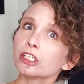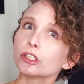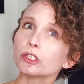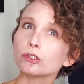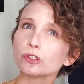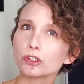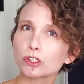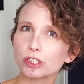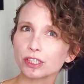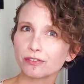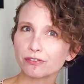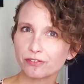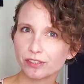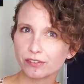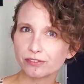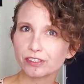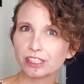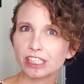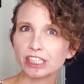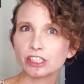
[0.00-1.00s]
usually
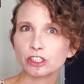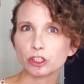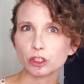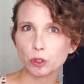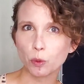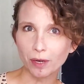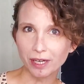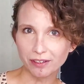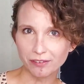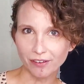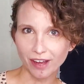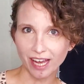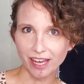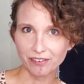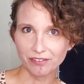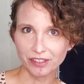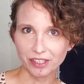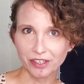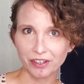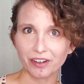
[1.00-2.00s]
15 to
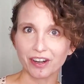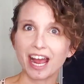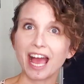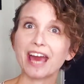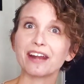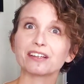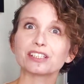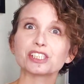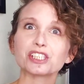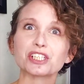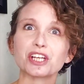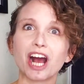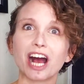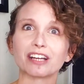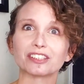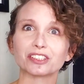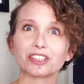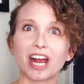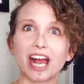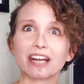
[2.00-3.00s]
25 year energy
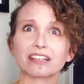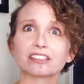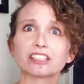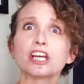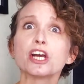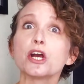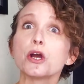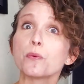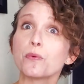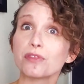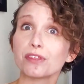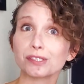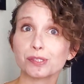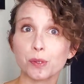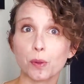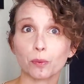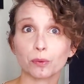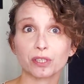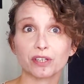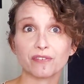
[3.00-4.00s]
contract with a solar